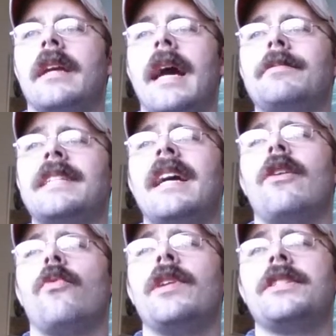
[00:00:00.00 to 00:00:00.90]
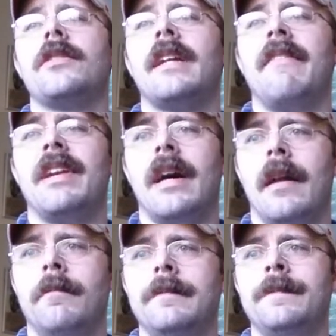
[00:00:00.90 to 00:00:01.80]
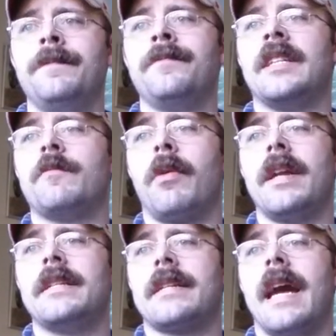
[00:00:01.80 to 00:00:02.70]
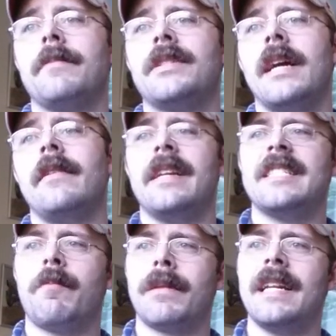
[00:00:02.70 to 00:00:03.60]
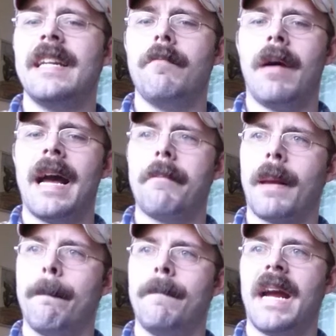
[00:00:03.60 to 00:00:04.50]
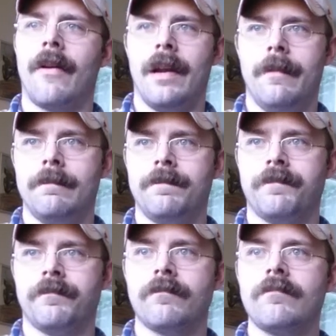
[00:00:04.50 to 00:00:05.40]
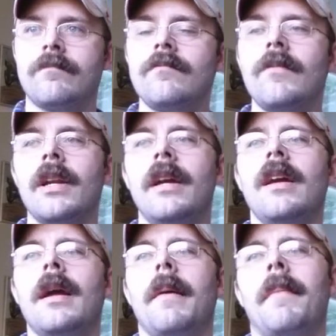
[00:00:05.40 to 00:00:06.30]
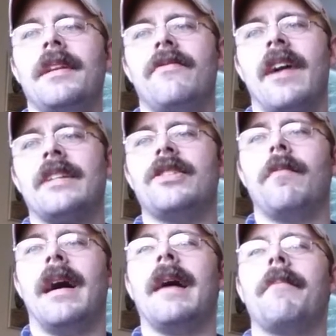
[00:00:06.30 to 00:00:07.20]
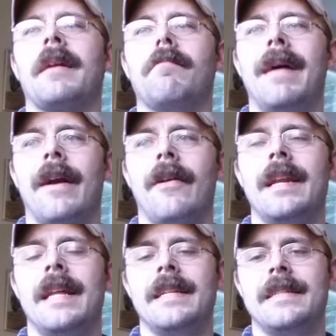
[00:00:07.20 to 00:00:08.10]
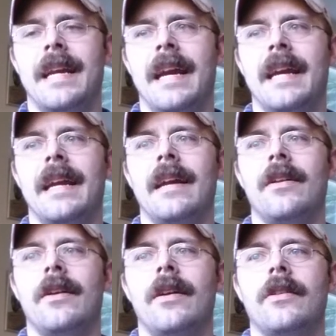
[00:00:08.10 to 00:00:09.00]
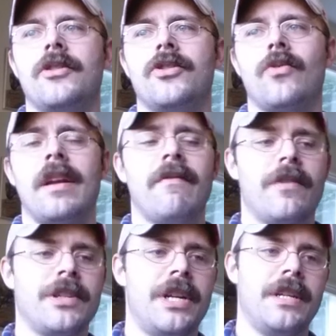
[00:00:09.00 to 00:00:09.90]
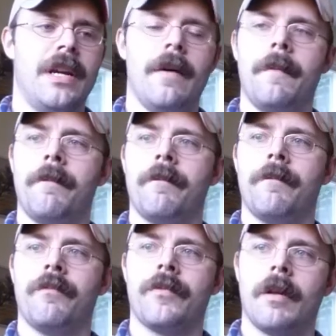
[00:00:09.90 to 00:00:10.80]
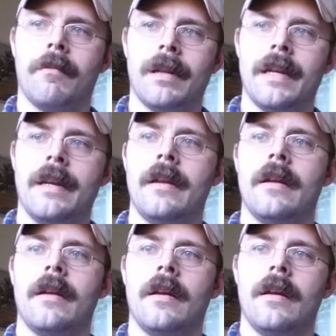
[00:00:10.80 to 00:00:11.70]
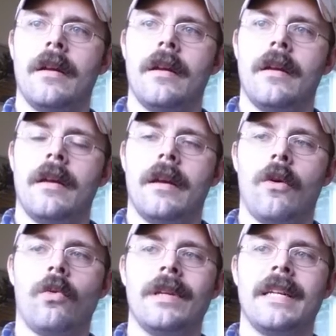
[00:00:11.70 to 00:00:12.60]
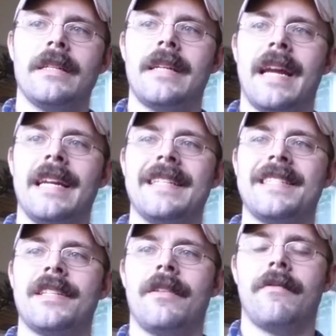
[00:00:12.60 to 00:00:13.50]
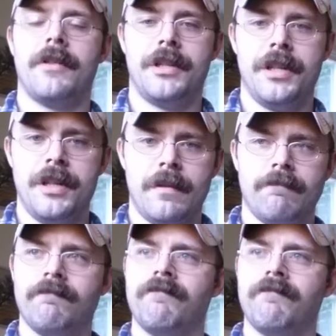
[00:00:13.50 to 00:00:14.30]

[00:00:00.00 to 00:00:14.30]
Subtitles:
Capstan Original Navy Cut. Its brand is Capstan. It's blended by McBaron. Manufactured by McBaron. It is a straight Virginia blend. It only contains Virginia.